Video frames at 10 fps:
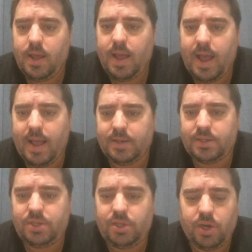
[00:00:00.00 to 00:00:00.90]
And,
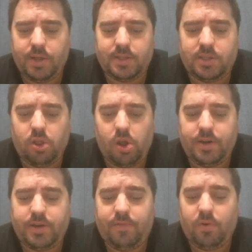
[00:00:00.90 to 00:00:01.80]
there's a lot
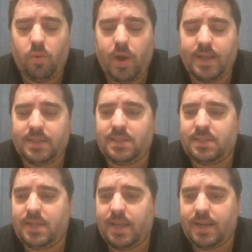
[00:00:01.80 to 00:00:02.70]
of different ways to
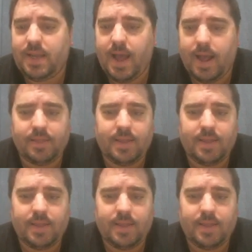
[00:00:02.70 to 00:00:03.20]
skin a cat.